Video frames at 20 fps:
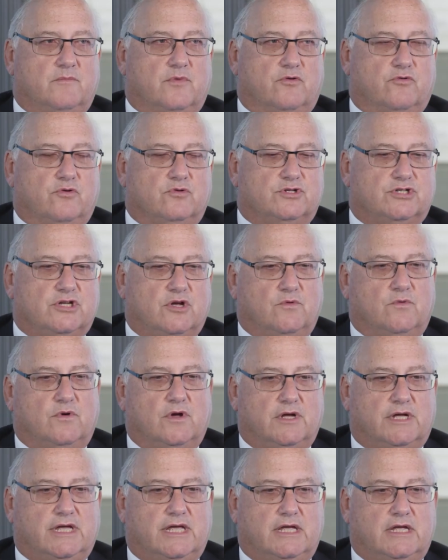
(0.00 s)
but we're also
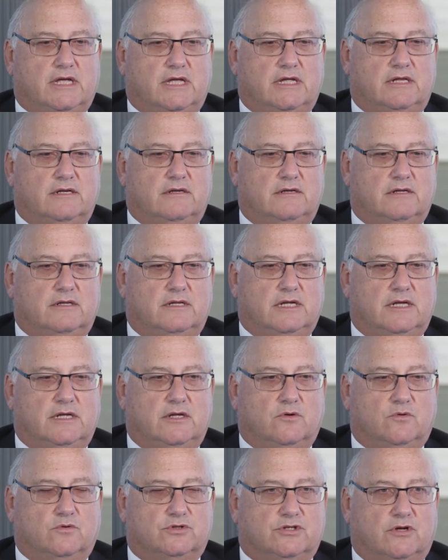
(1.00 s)
working in
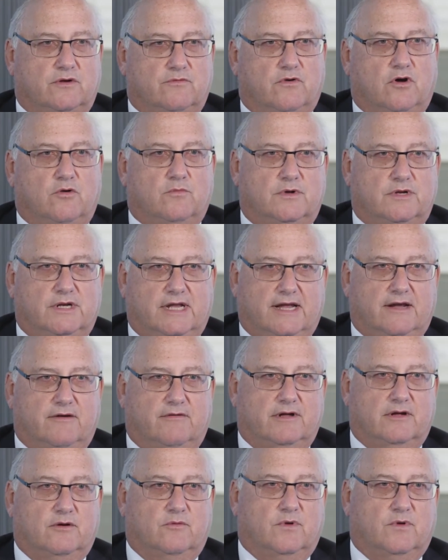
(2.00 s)
the auto-enrolment area